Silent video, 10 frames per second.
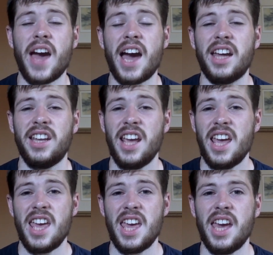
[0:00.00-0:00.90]
had
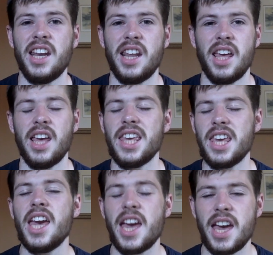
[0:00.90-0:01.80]
in
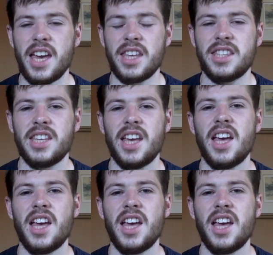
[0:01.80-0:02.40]
years,